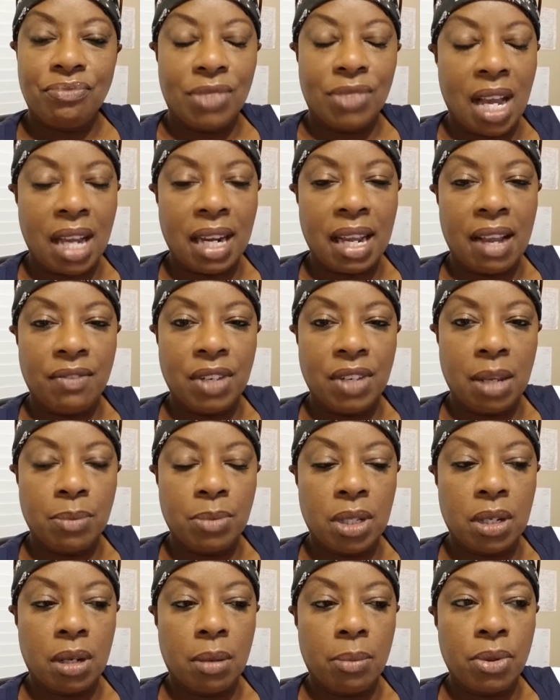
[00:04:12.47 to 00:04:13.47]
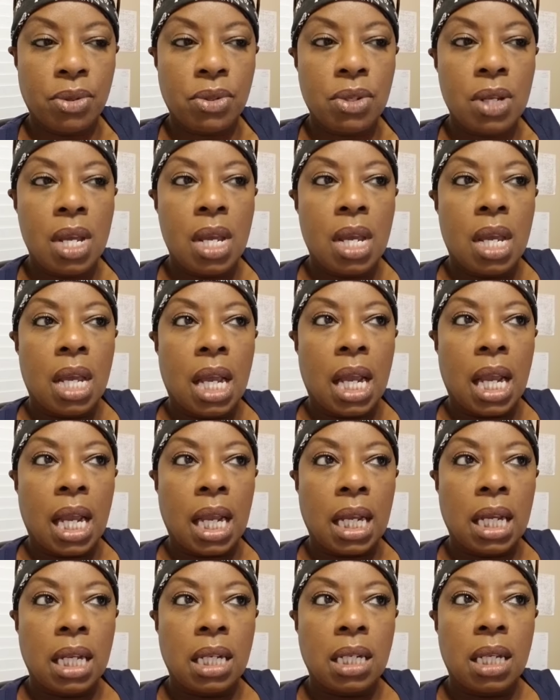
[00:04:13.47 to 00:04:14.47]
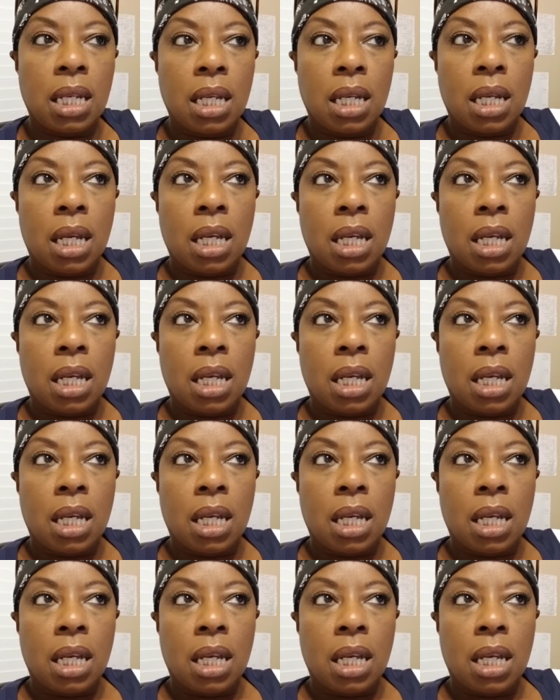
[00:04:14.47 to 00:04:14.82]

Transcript: You got to have names and numbers. And,